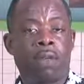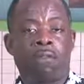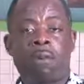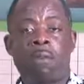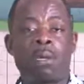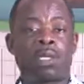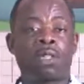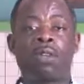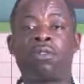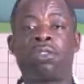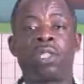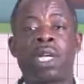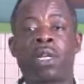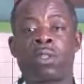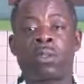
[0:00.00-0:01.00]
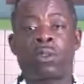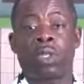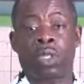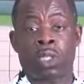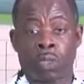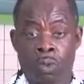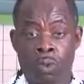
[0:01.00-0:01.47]
Formation of trade
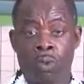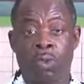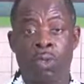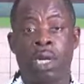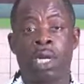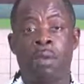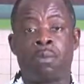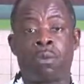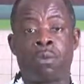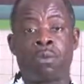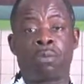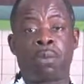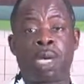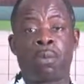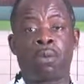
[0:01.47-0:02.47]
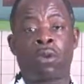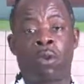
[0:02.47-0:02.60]
associations will also help you become